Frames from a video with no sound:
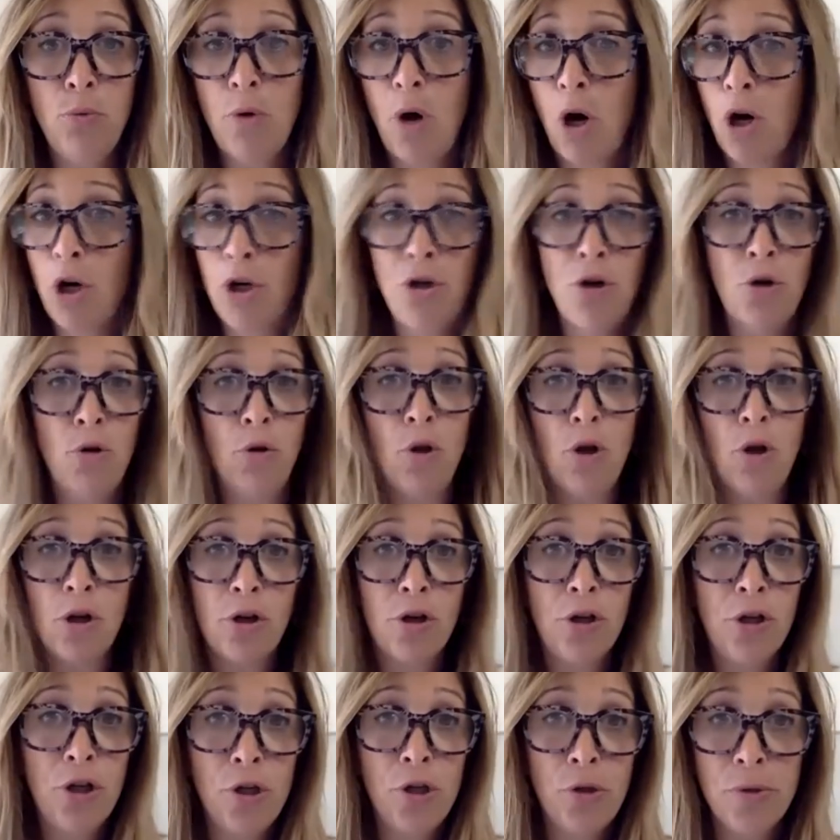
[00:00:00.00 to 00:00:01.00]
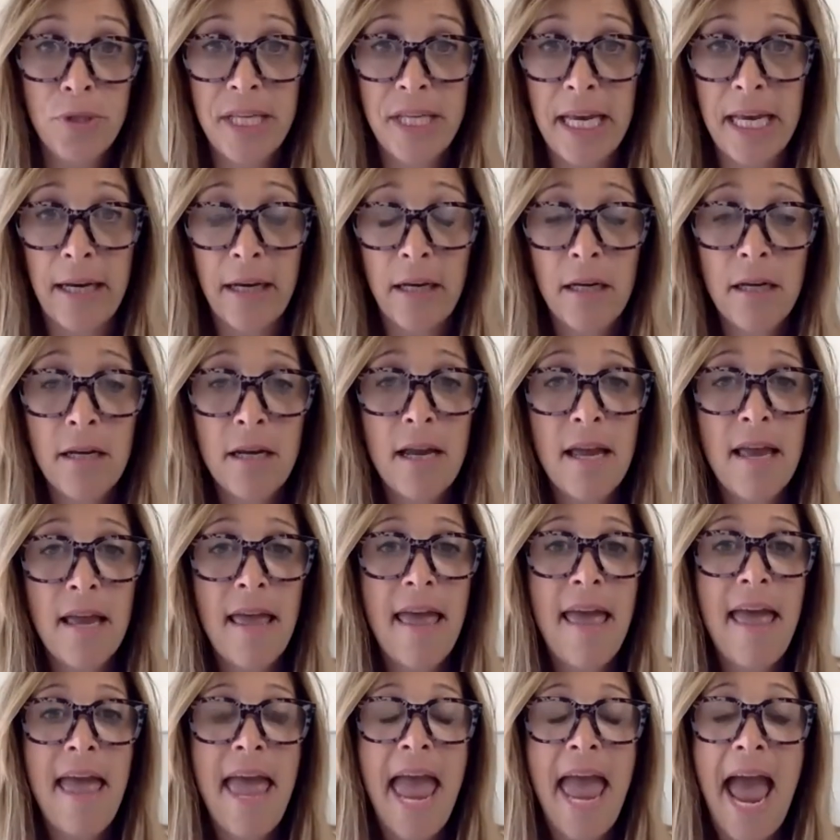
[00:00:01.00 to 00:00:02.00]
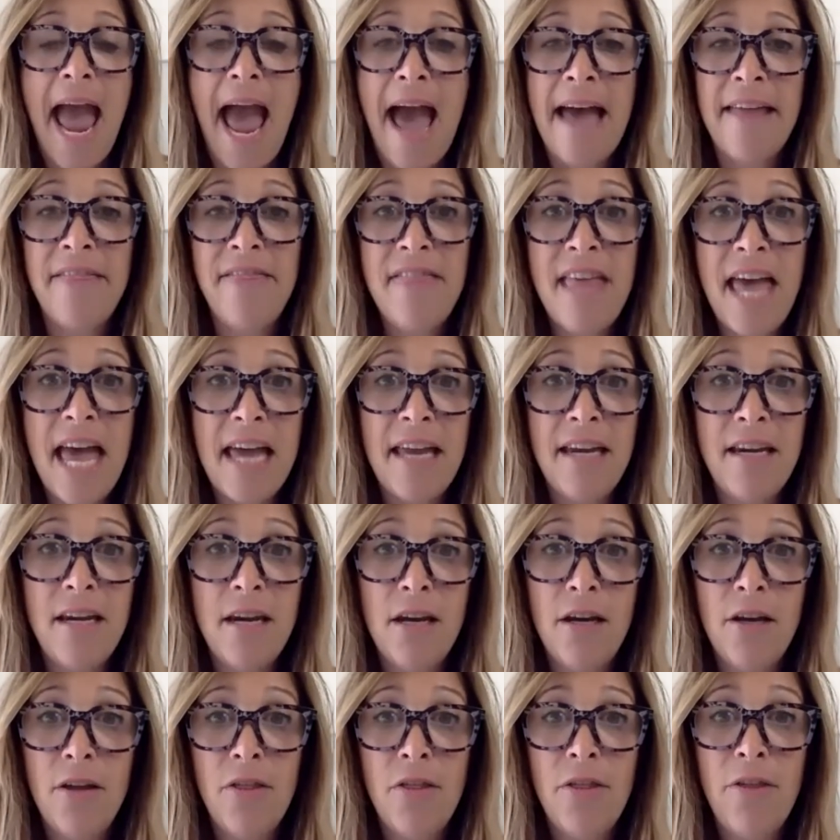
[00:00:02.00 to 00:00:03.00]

are no longer using. And then